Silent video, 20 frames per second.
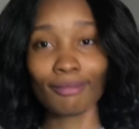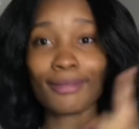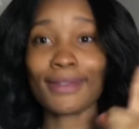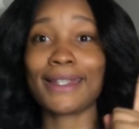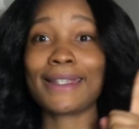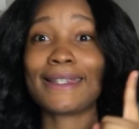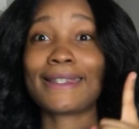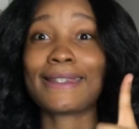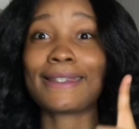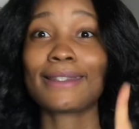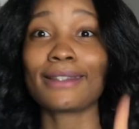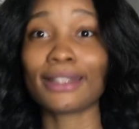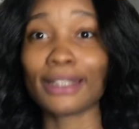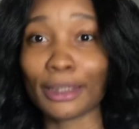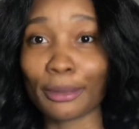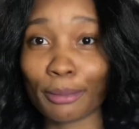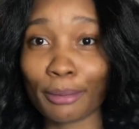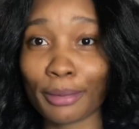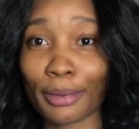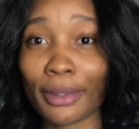
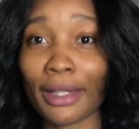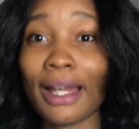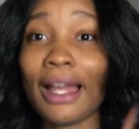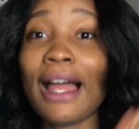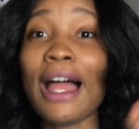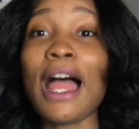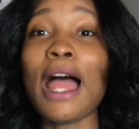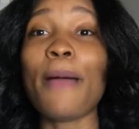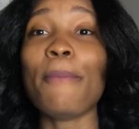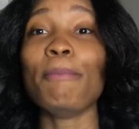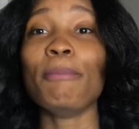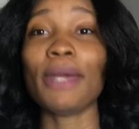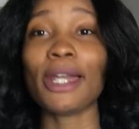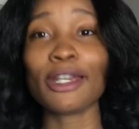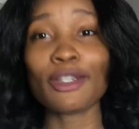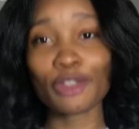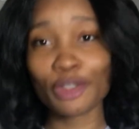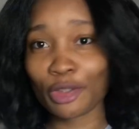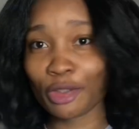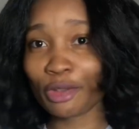sleep.
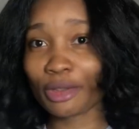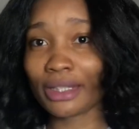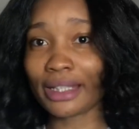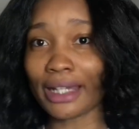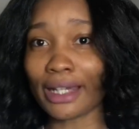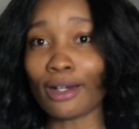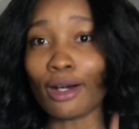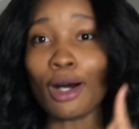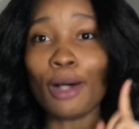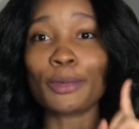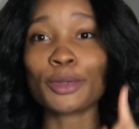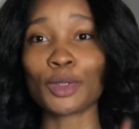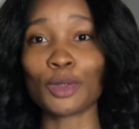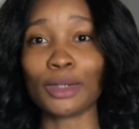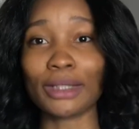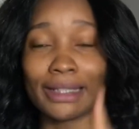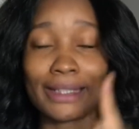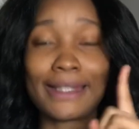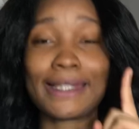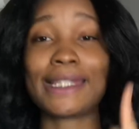Make sure you get up to
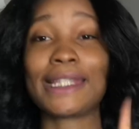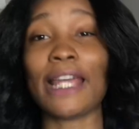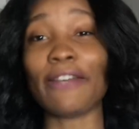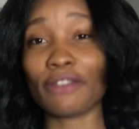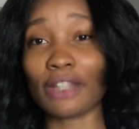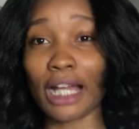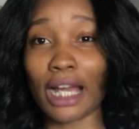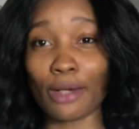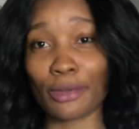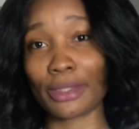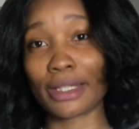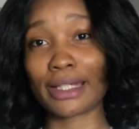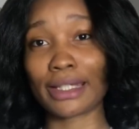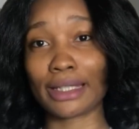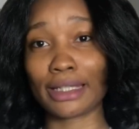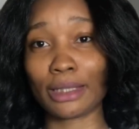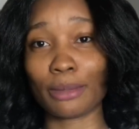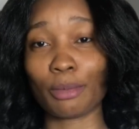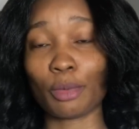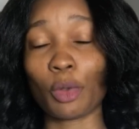like 7 hours
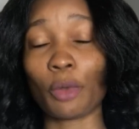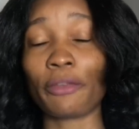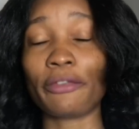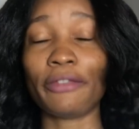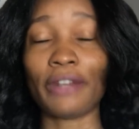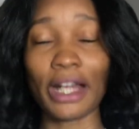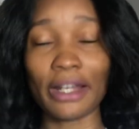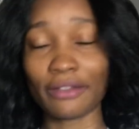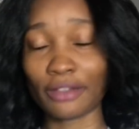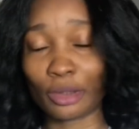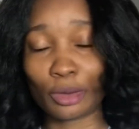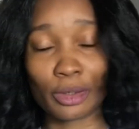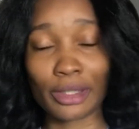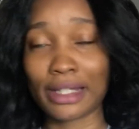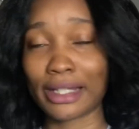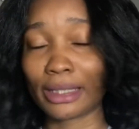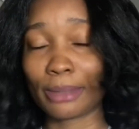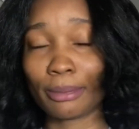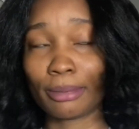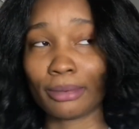sleep or 5 hours
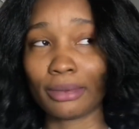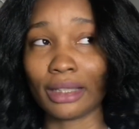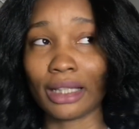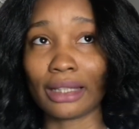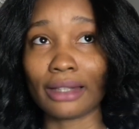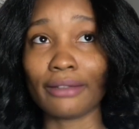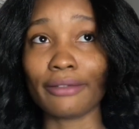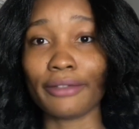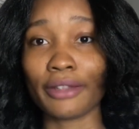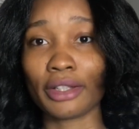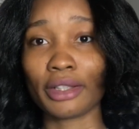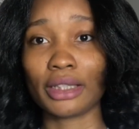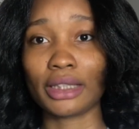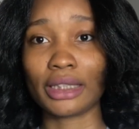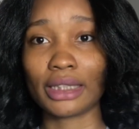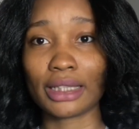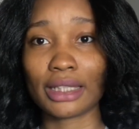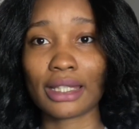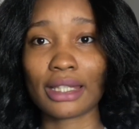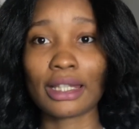sleep at the very
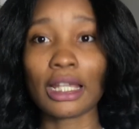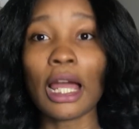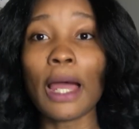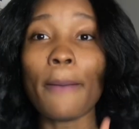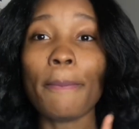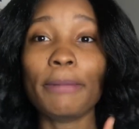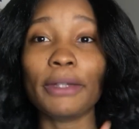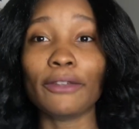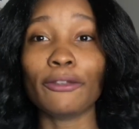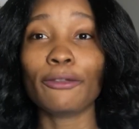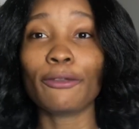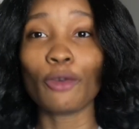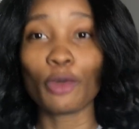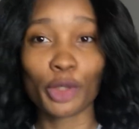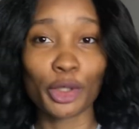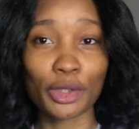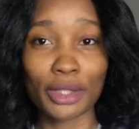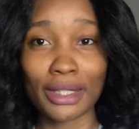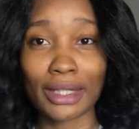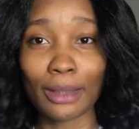least before
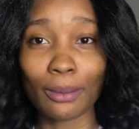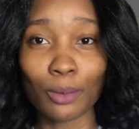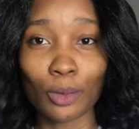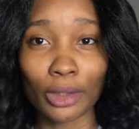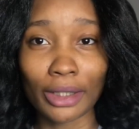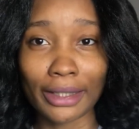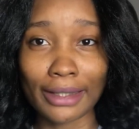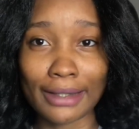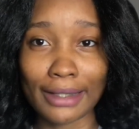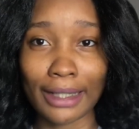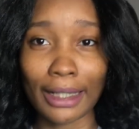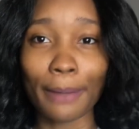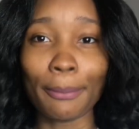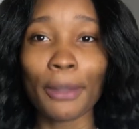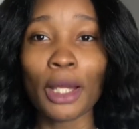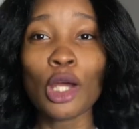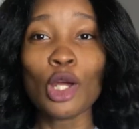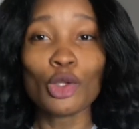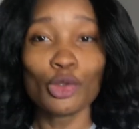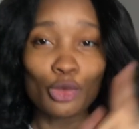your step 1 exam.
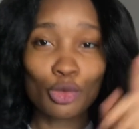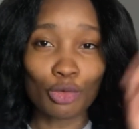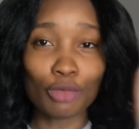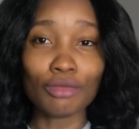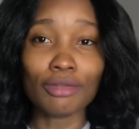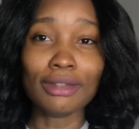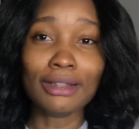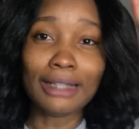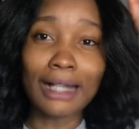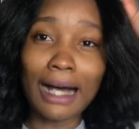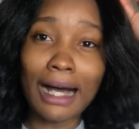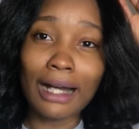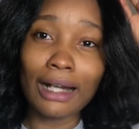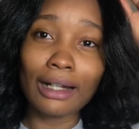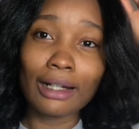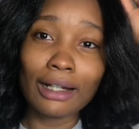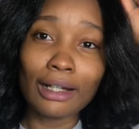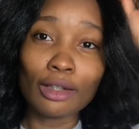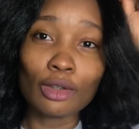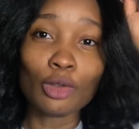Do not
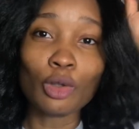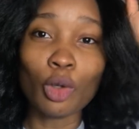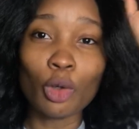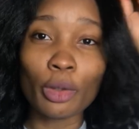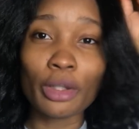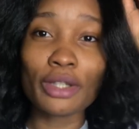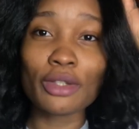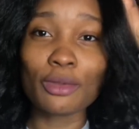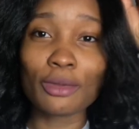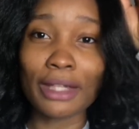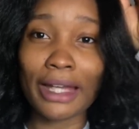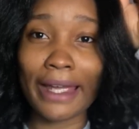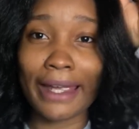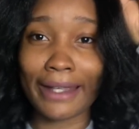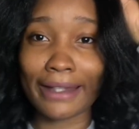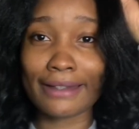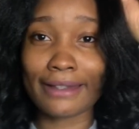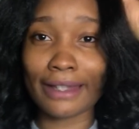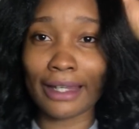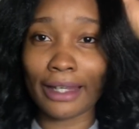go into that
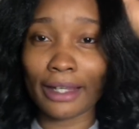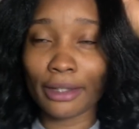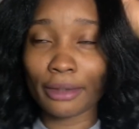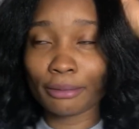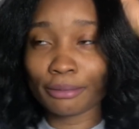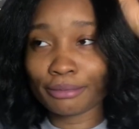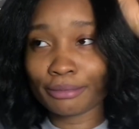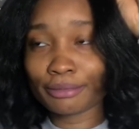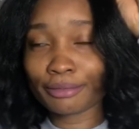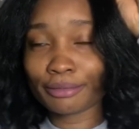exam